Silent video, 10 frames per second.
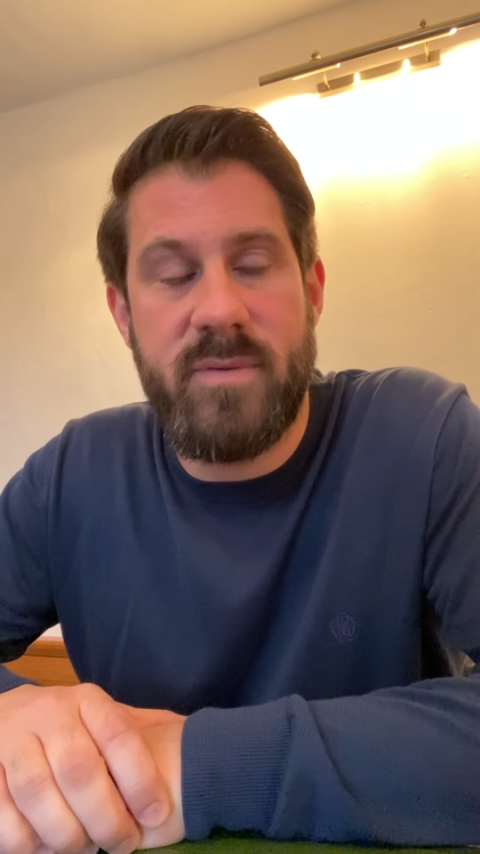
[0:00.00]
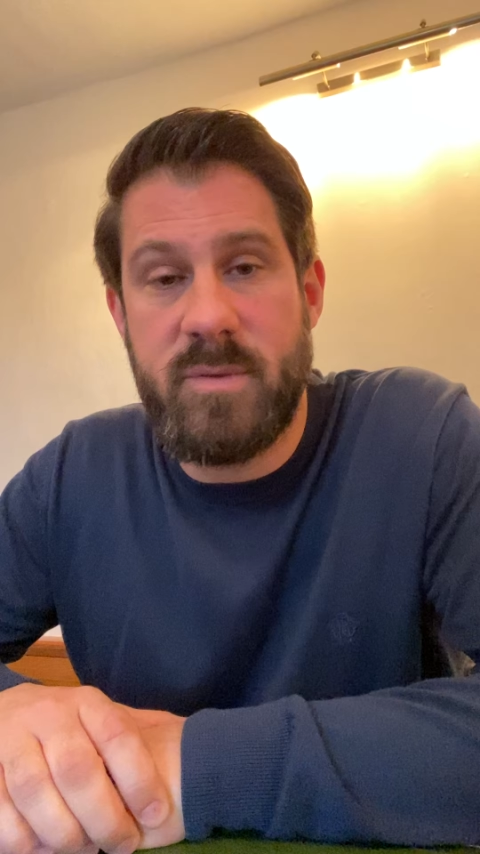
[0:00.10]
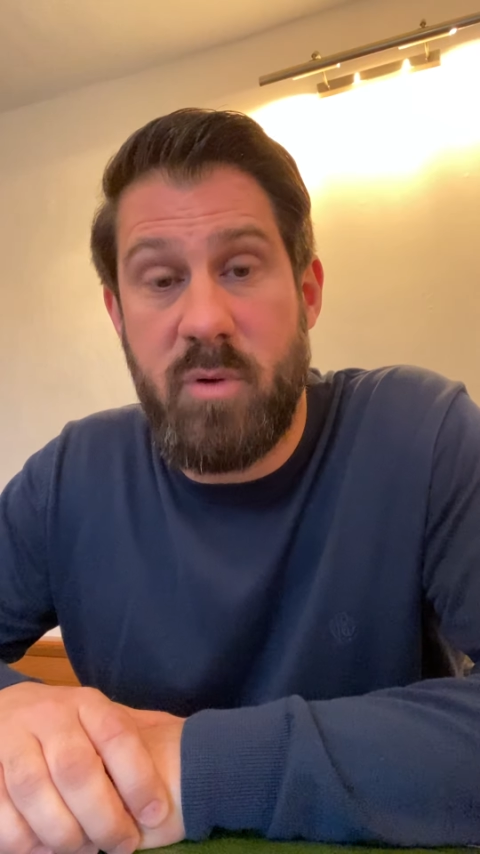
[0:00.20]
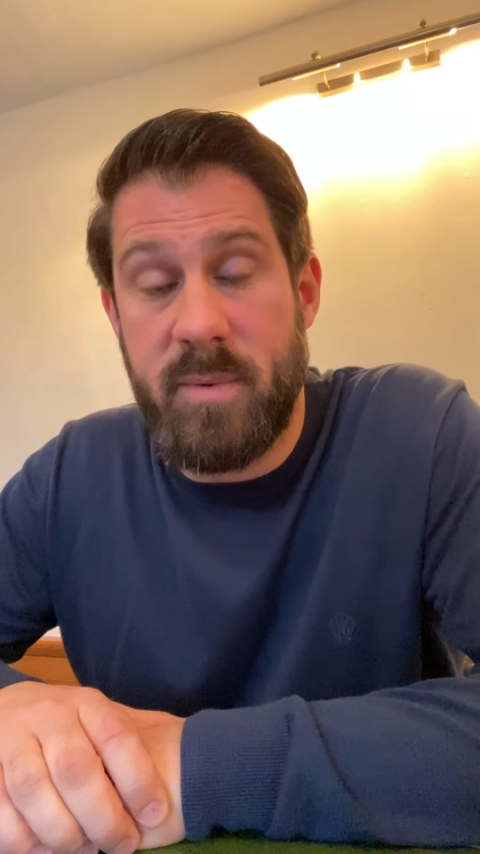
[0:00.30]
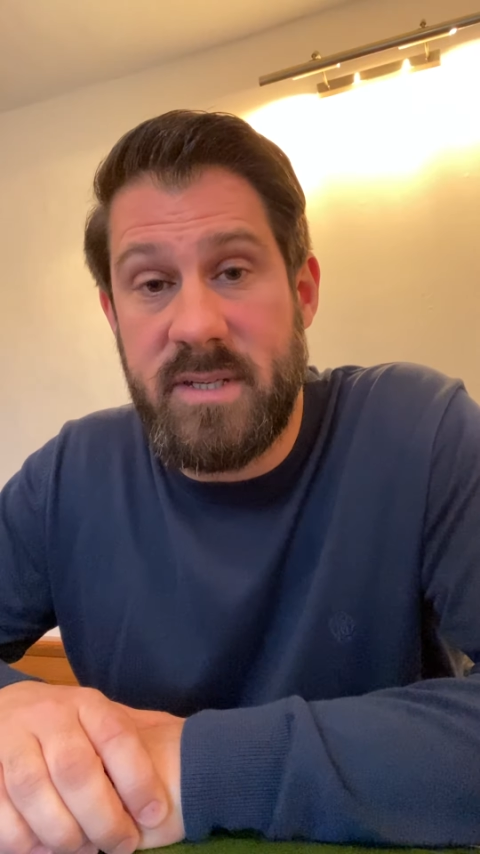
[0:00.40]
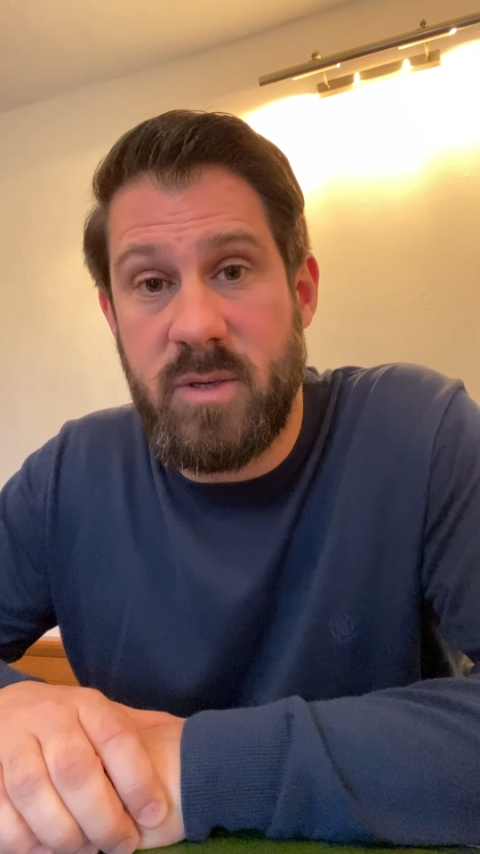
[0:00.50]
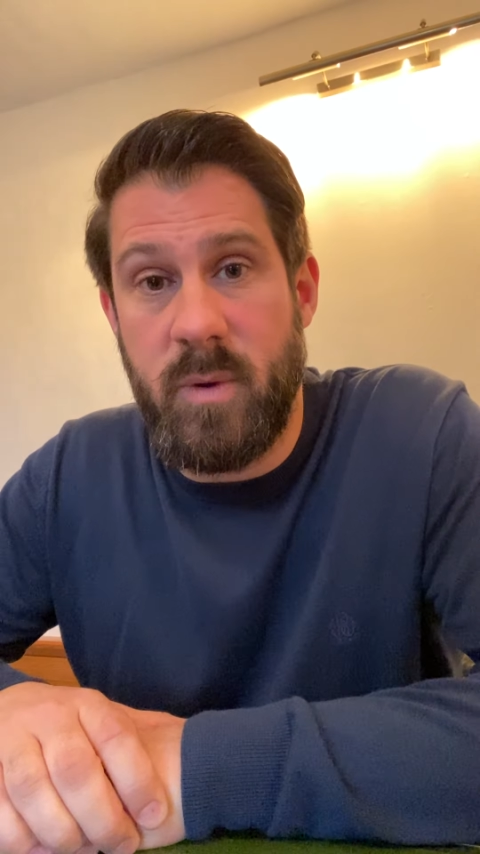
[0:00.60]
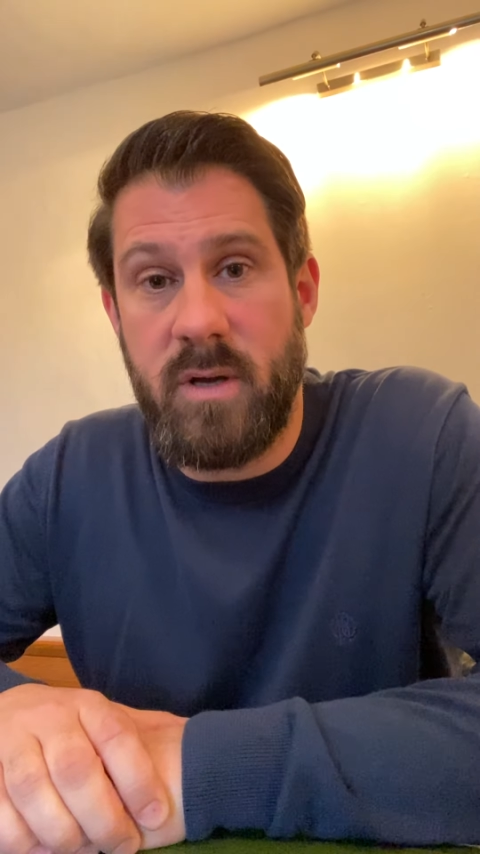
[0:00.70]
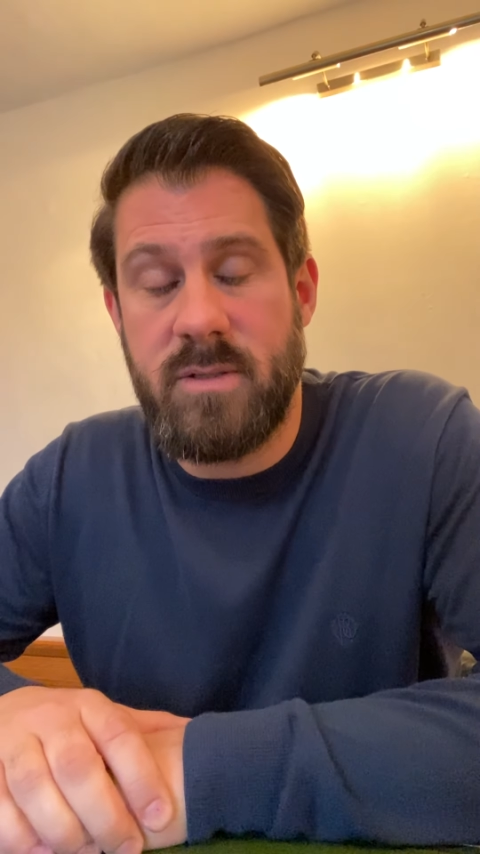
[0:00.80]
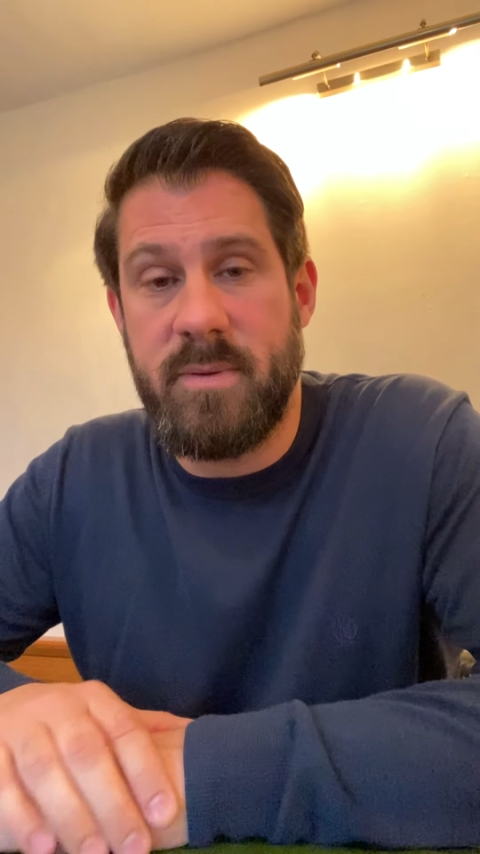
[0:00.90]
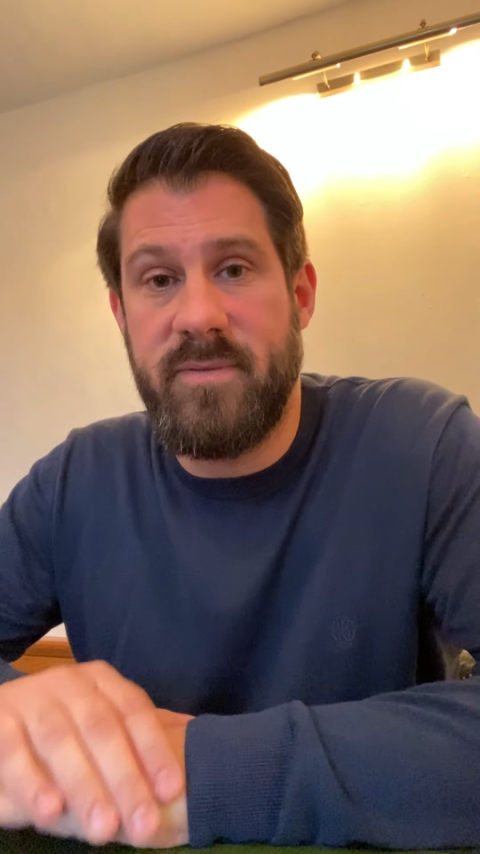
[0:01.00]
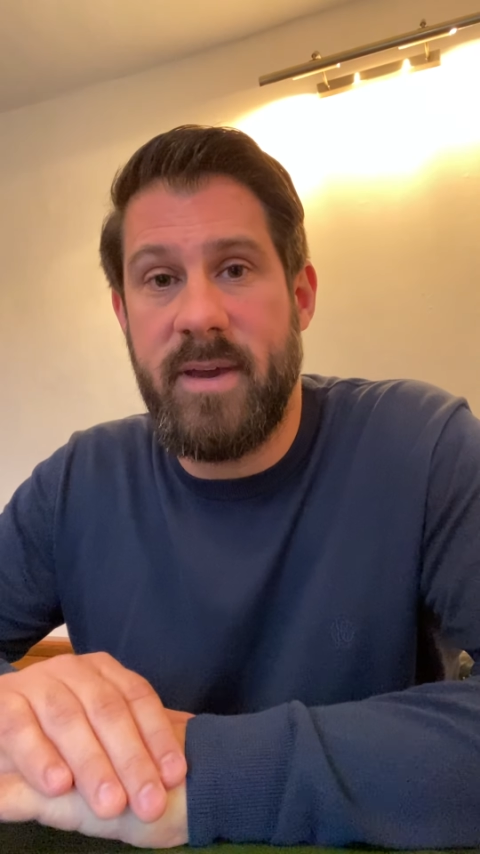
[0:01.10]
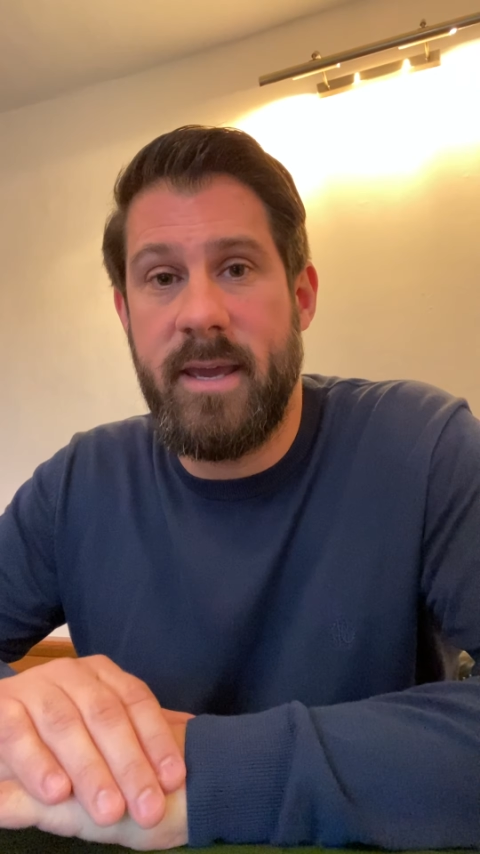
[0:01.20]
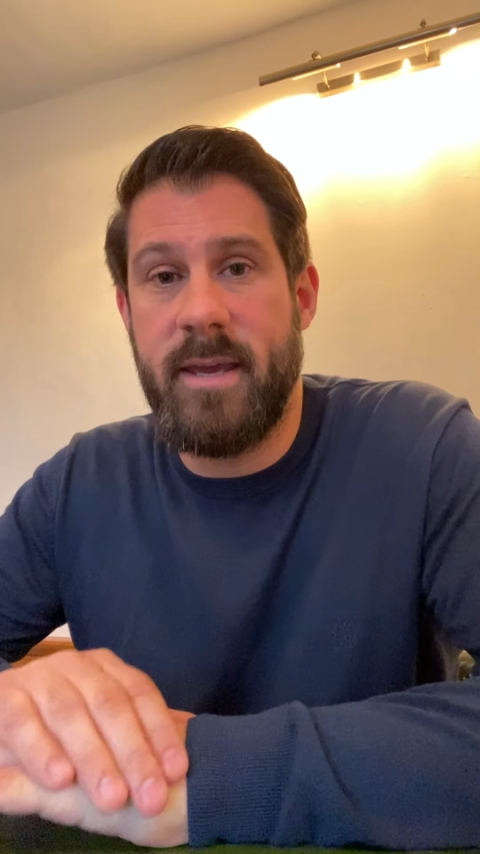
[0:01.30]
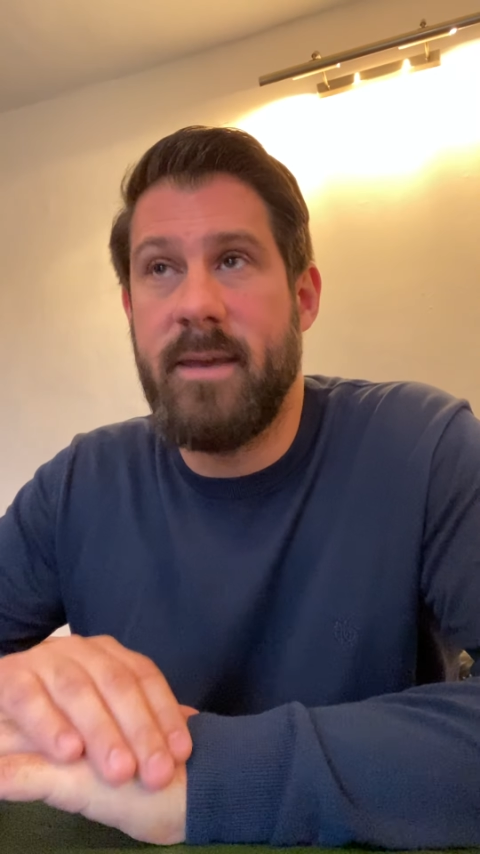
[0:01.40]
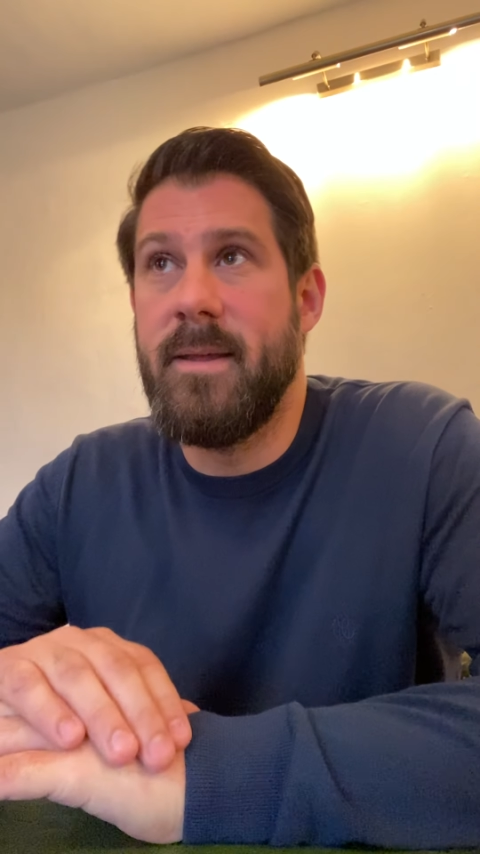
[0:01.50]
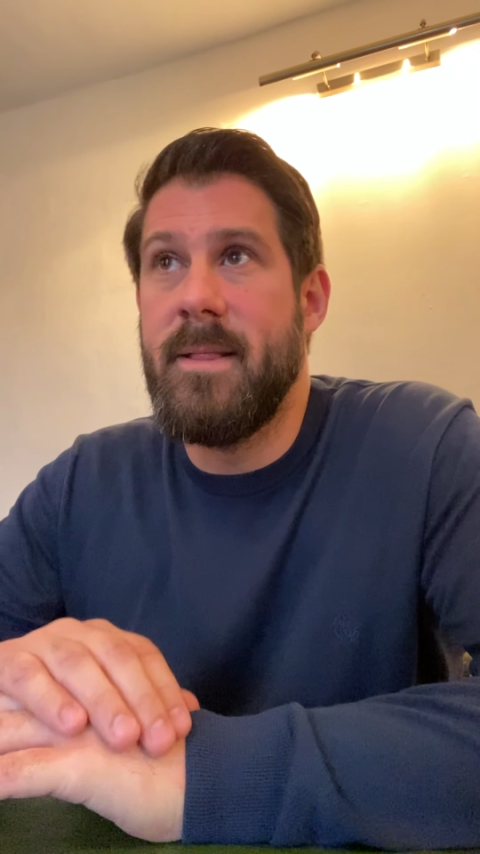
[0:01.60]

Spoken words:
It's probably too hot, to be fair.